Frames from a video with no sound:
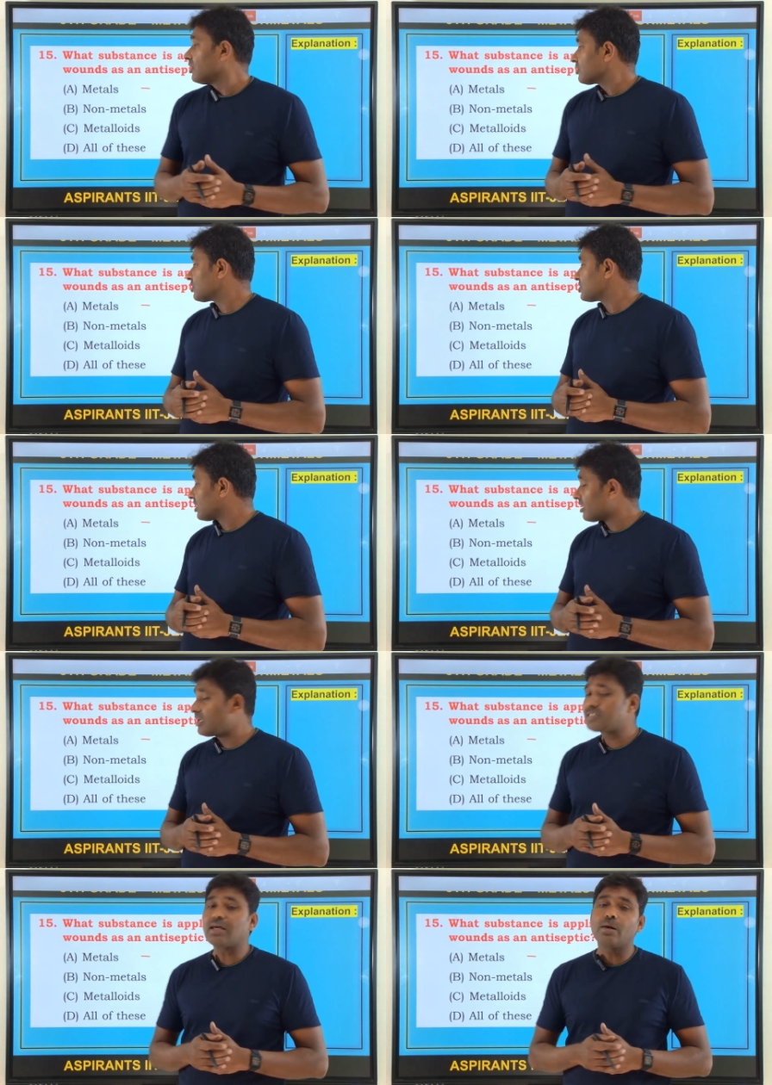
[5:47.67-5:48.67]
So
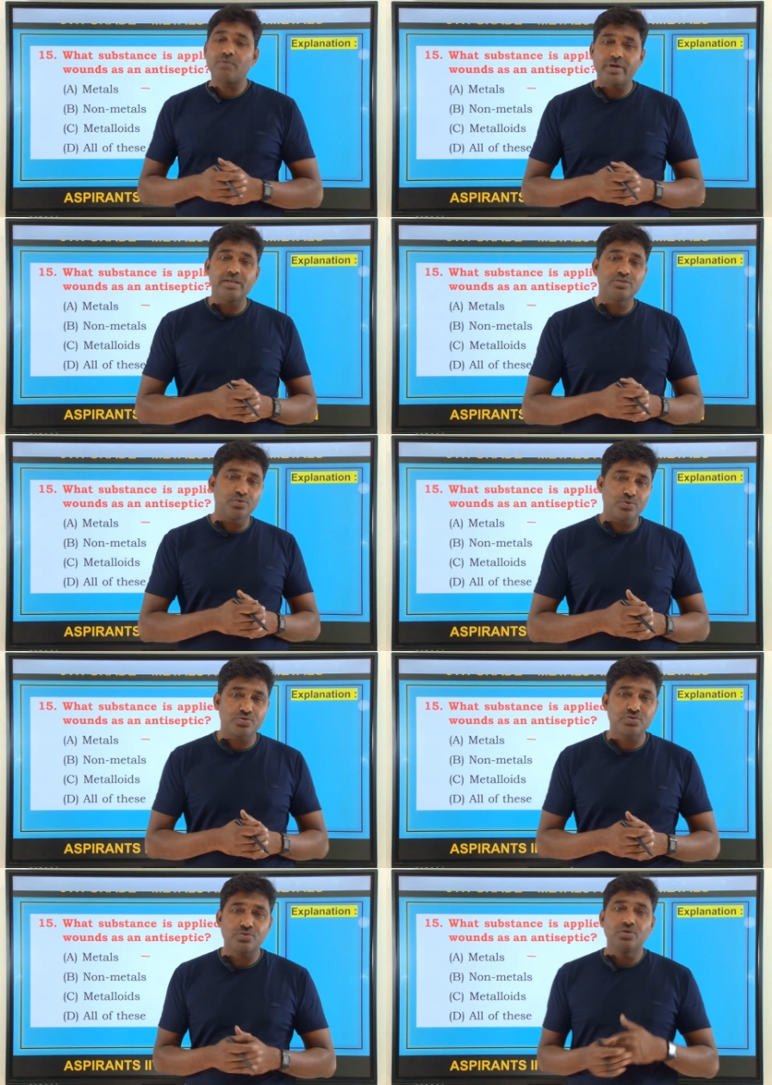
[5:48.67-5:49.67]
generally sulfur is
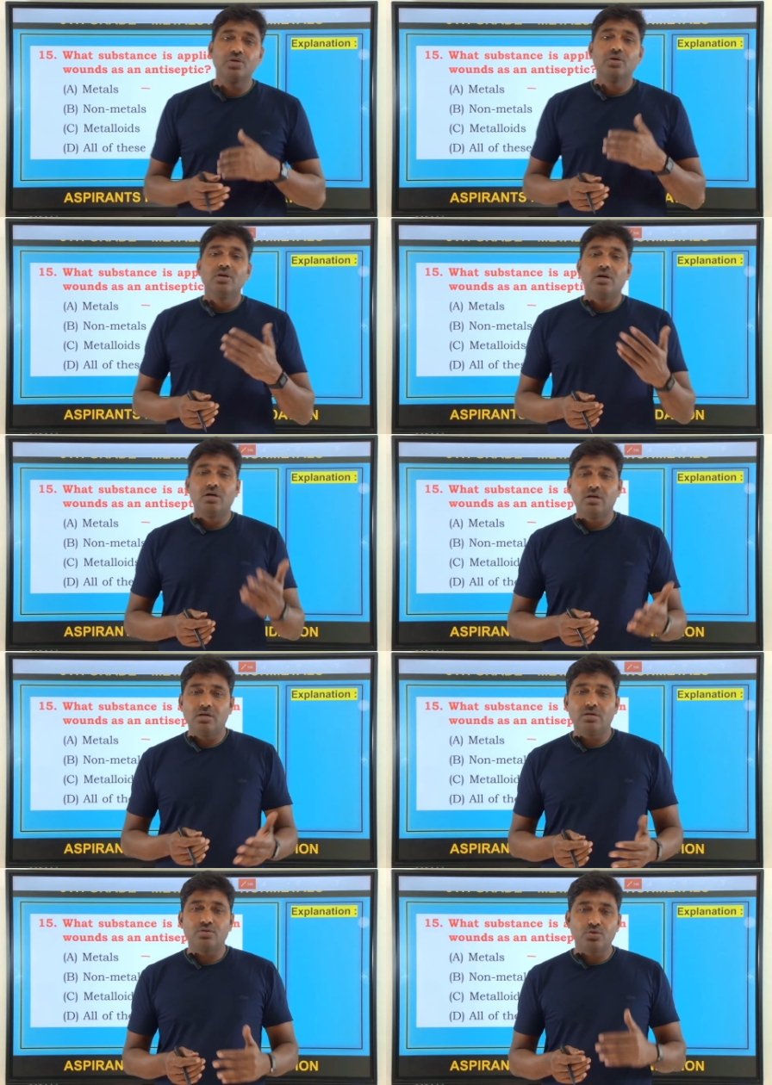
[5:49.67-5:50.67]
used
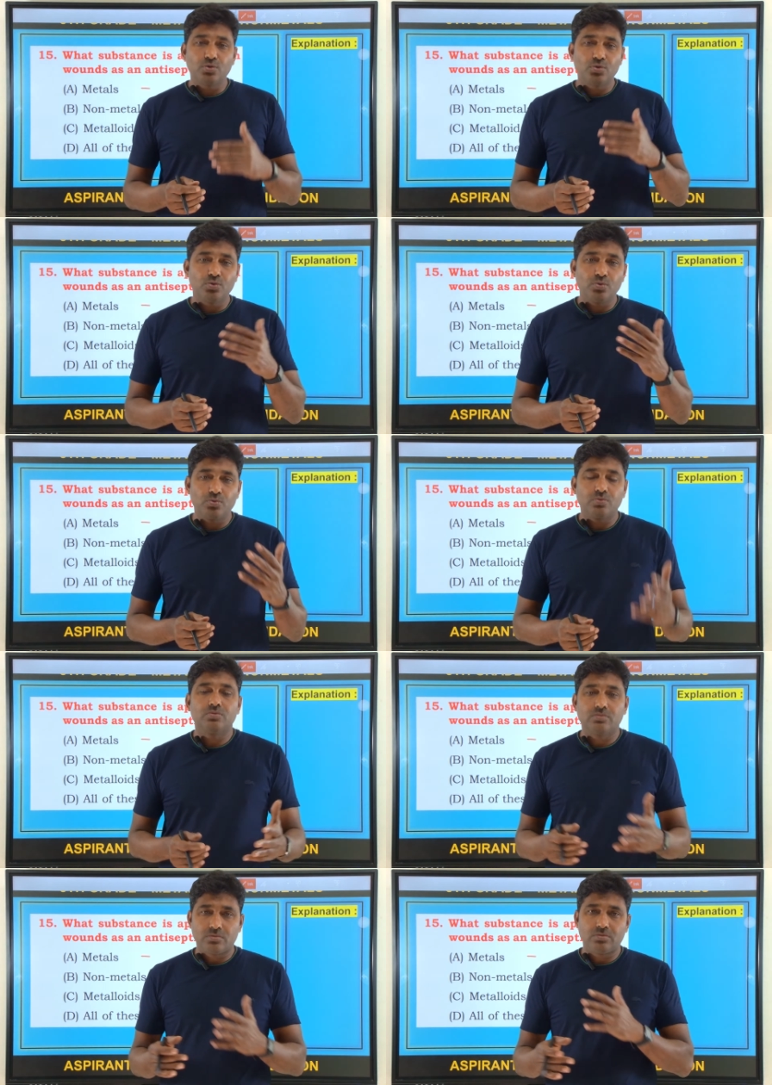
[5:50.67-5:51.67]
to
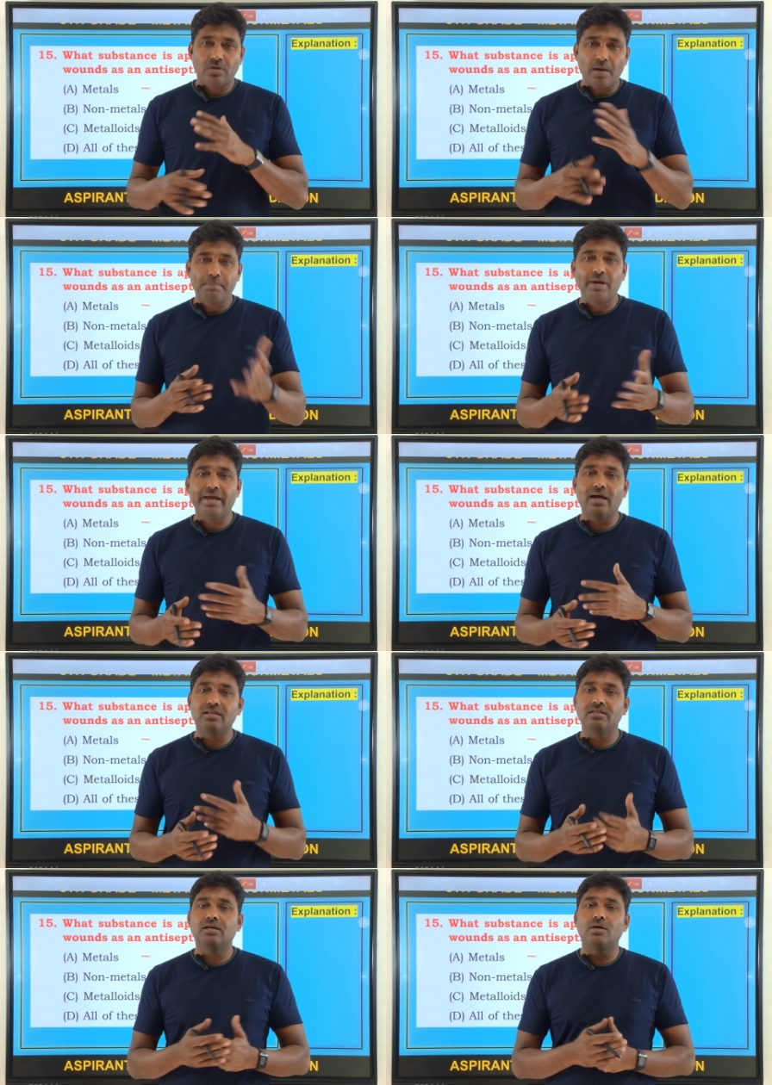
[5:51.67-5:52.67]
apply
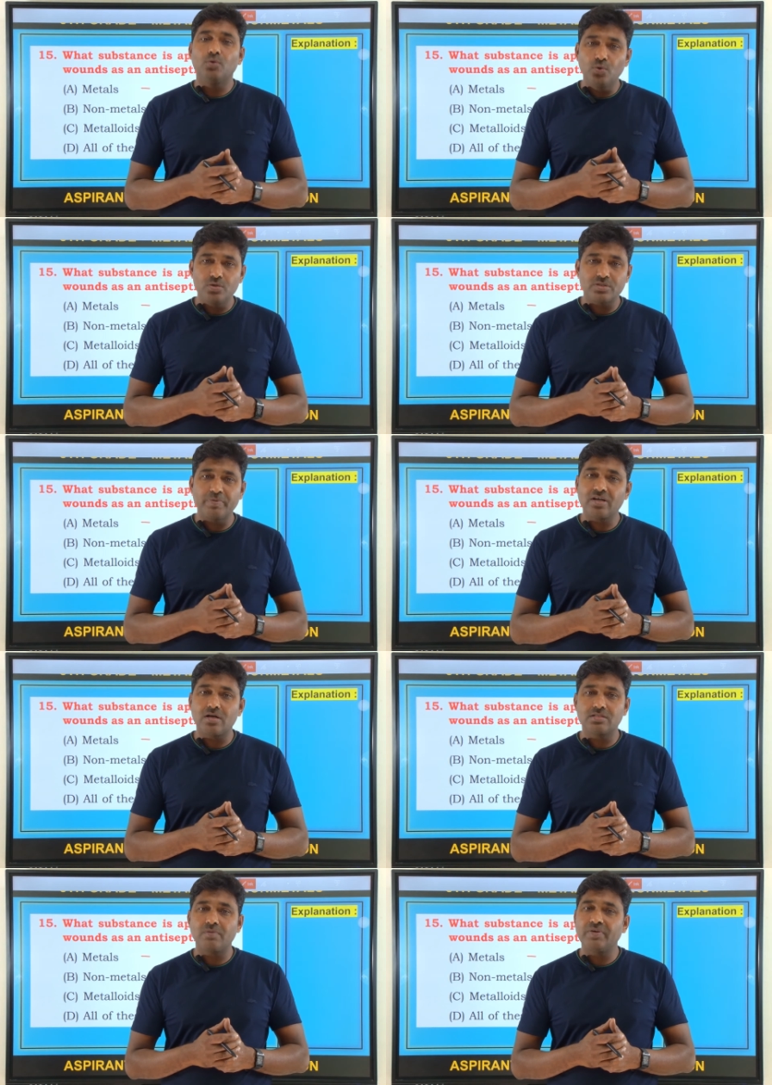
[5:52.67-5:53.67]
on the wounds
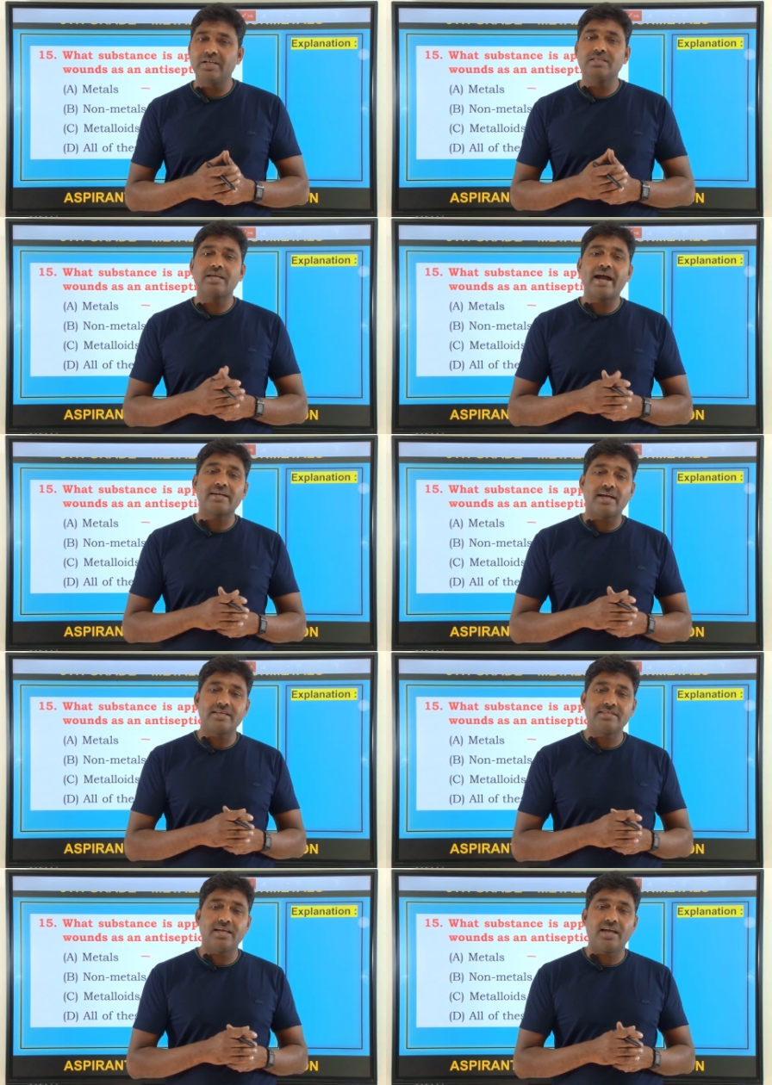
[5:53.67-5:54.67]
because of it is act as a